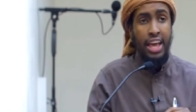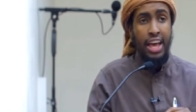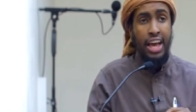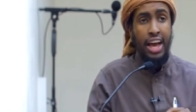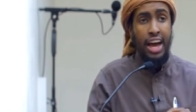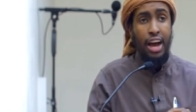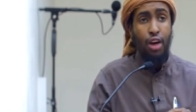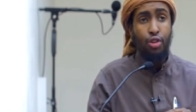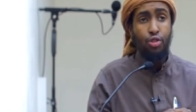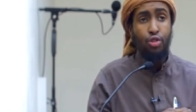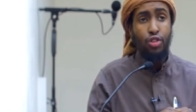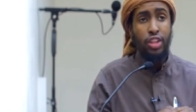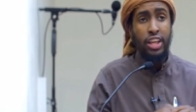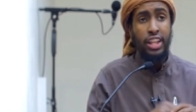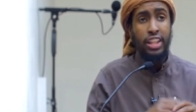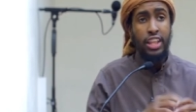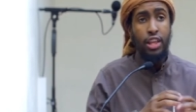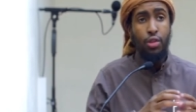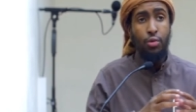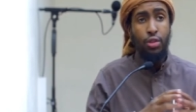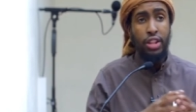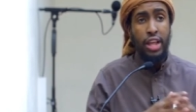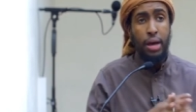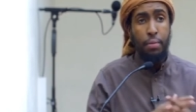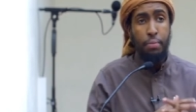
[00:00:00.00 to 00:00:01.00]
How do they
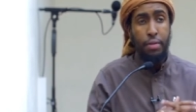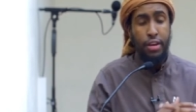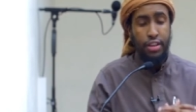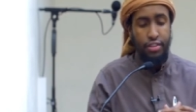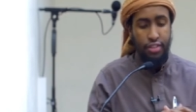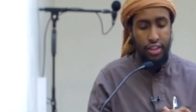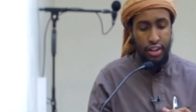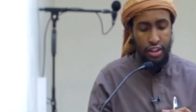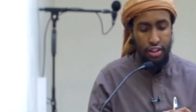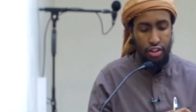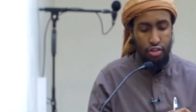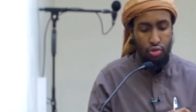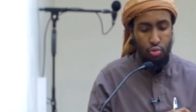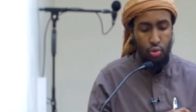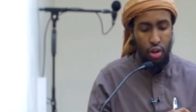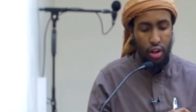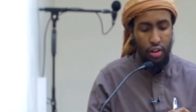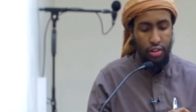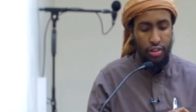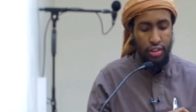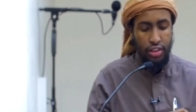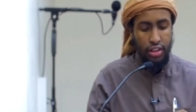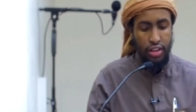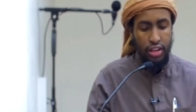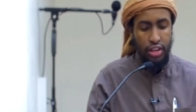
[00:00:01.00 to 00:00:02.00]
deal with that person in this
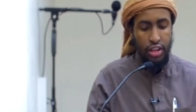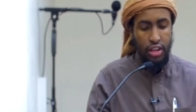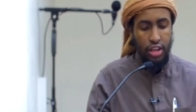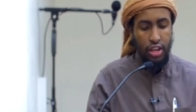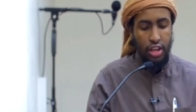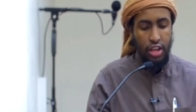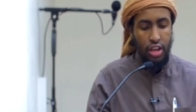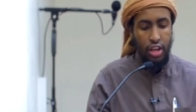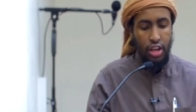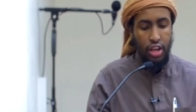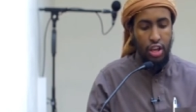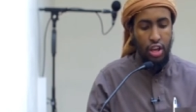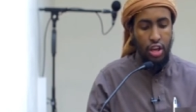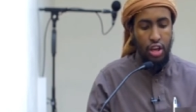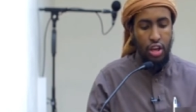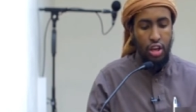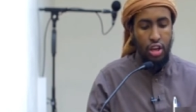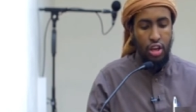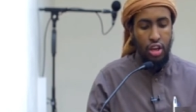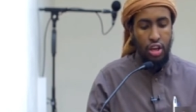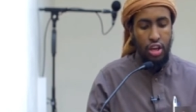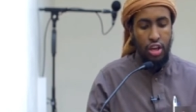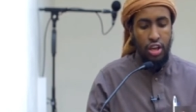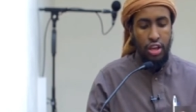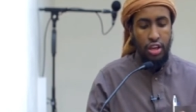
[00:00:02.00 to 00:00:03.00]
world?
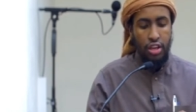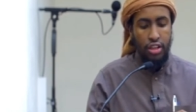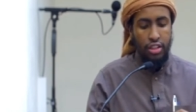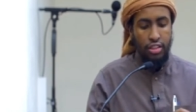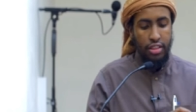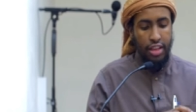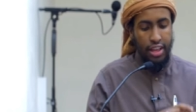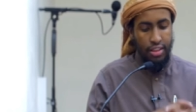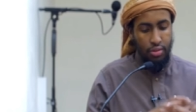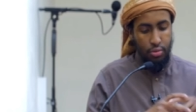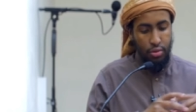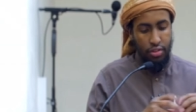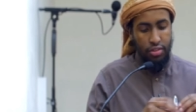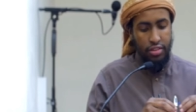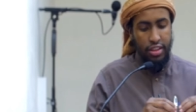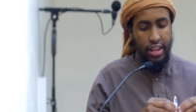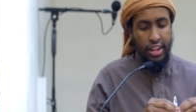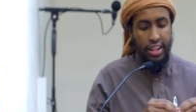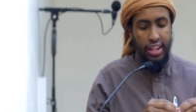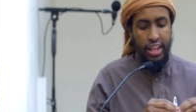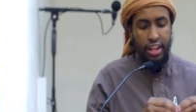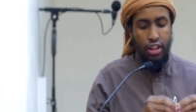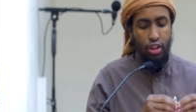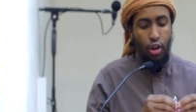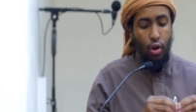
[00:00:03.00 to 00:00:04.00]
As we
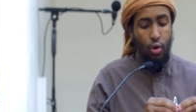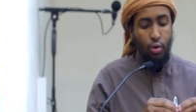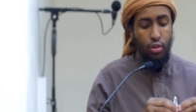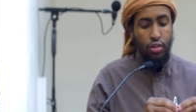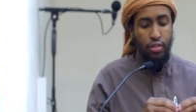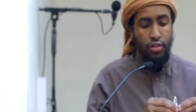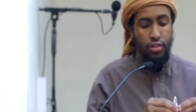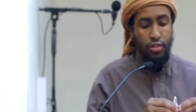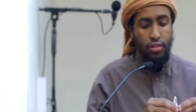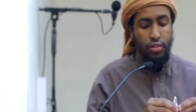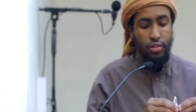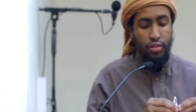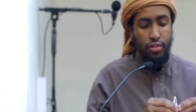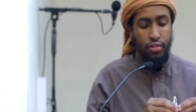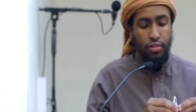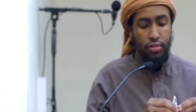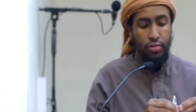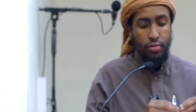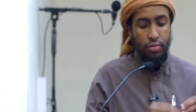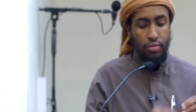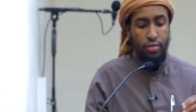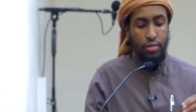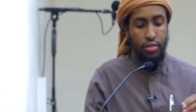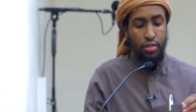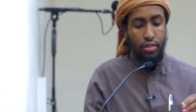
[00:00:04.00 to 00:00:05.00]
said, they don't
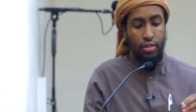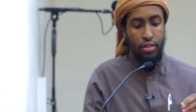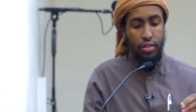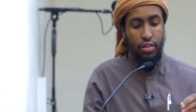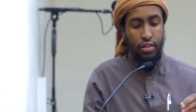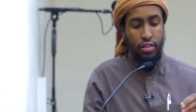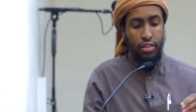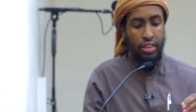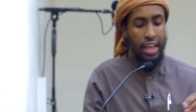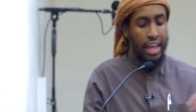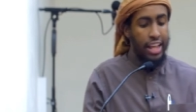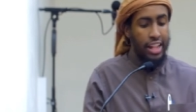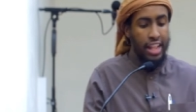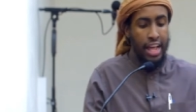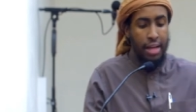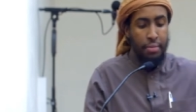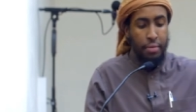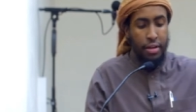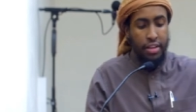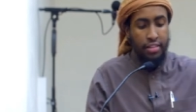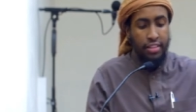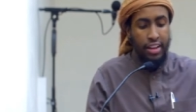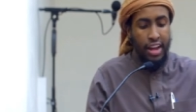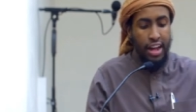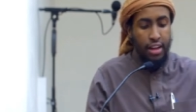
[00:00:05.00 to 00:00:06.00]
take that
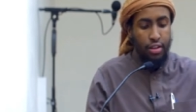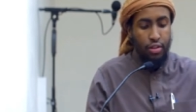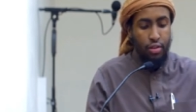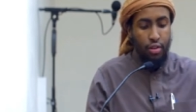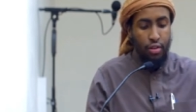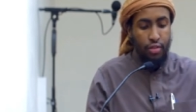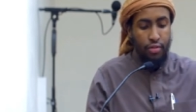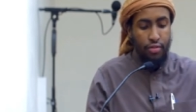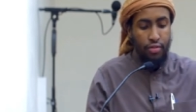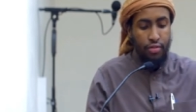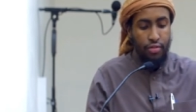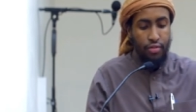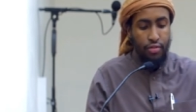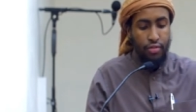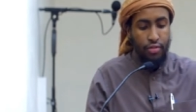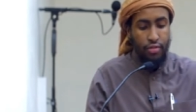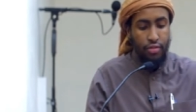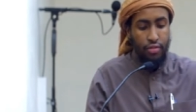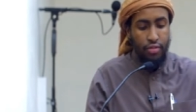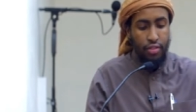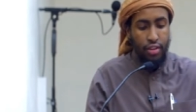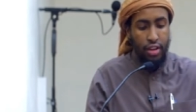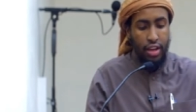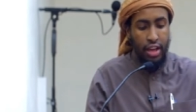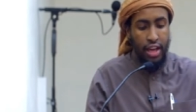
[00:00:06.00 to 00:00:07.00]
person out of
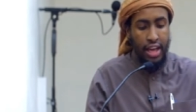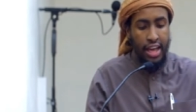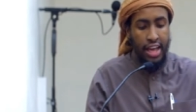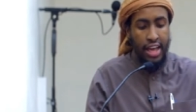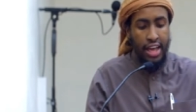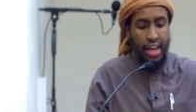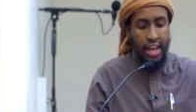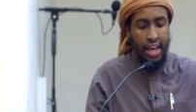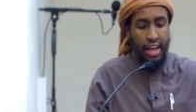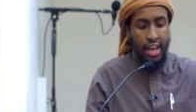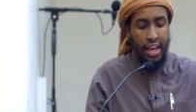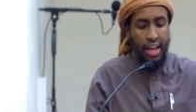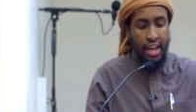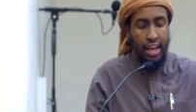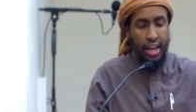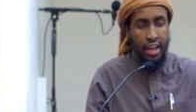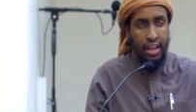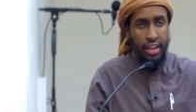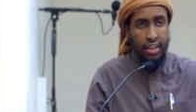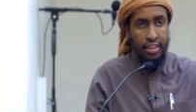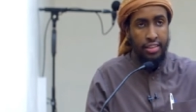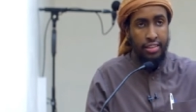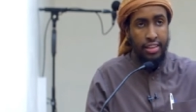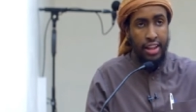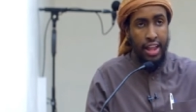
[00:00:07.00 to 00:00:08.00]
uh,
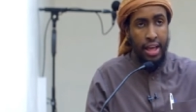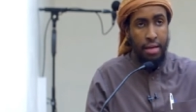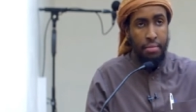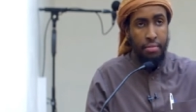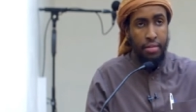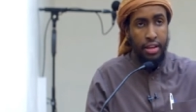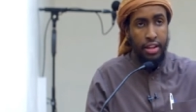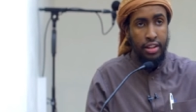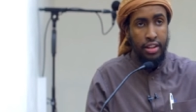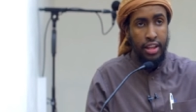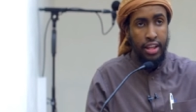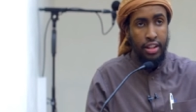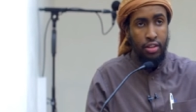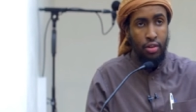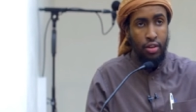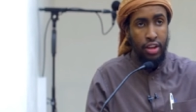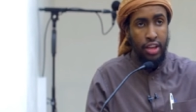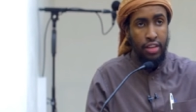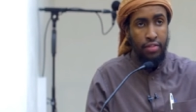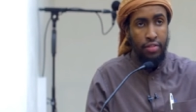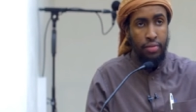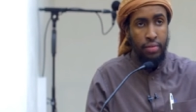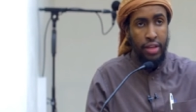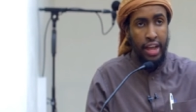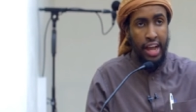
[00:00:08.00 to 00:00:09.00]
Islam and they don't
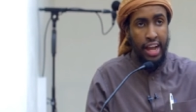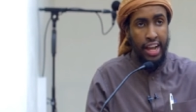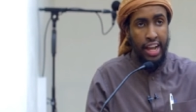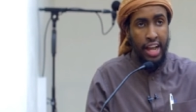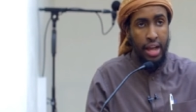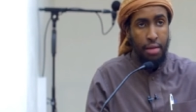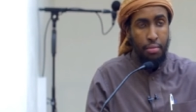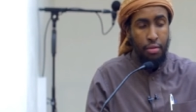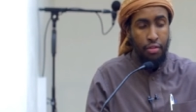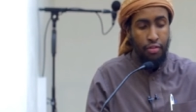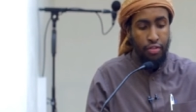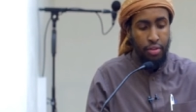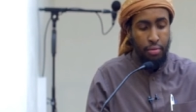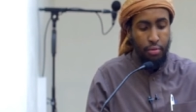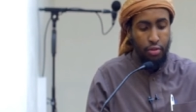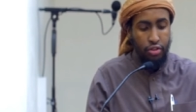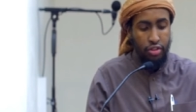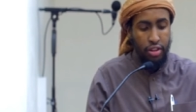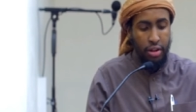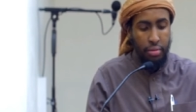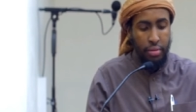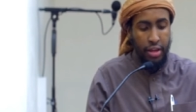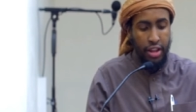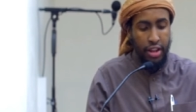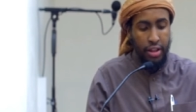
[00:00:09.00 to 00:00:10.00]
give him the ahkam of the
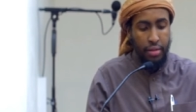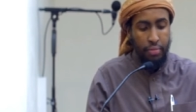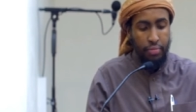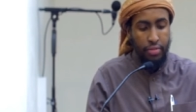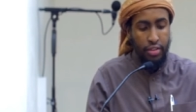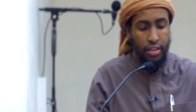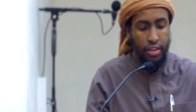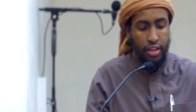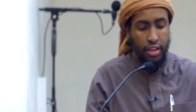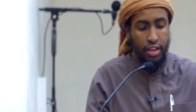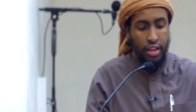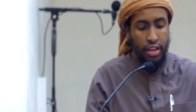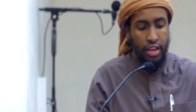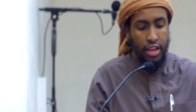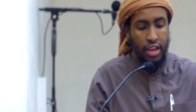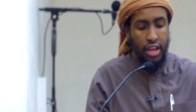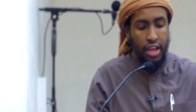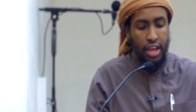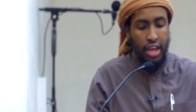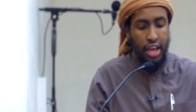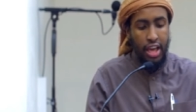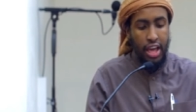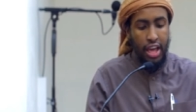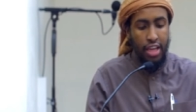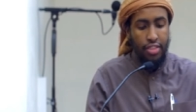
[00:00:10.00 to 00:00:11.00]
Muslimin
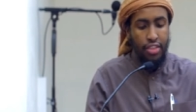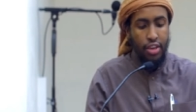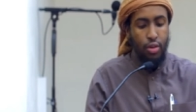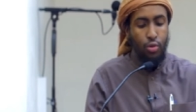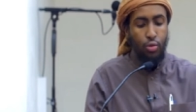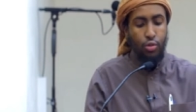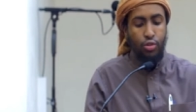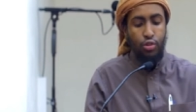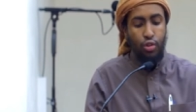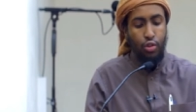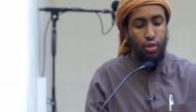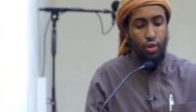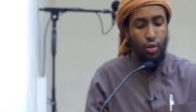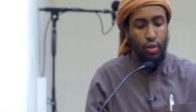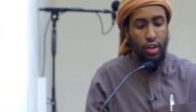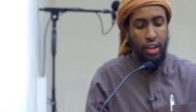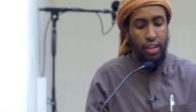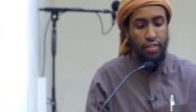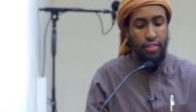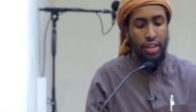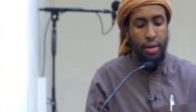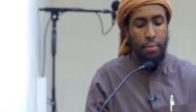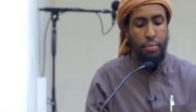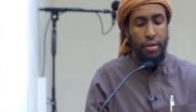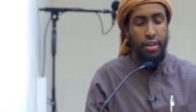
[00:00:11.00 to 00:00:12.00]
and they also don't
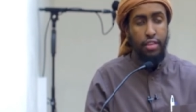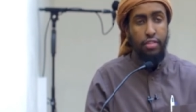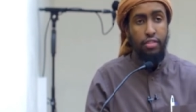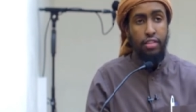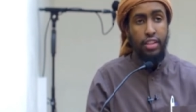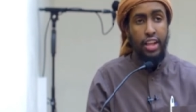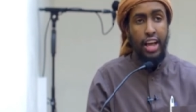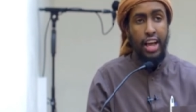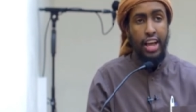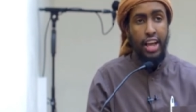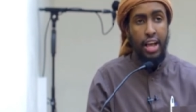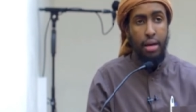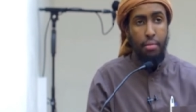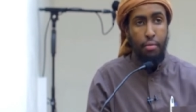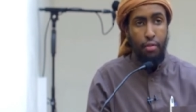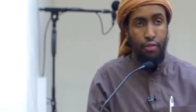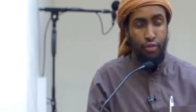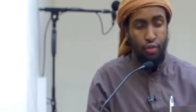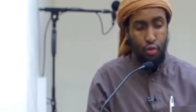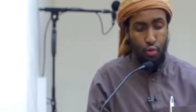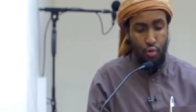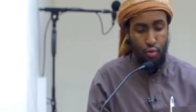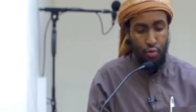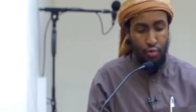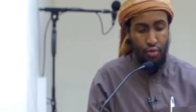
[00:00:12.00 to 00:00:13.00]
give that person the ahkam of
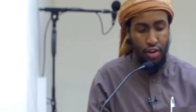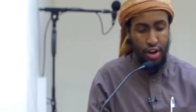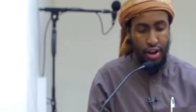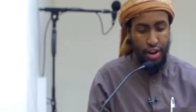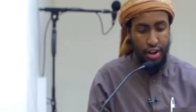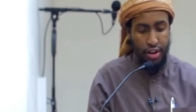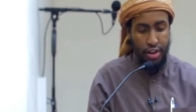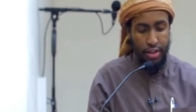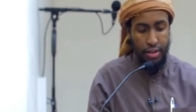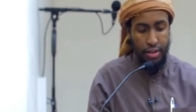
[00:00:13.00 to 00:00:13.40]
the kuffar.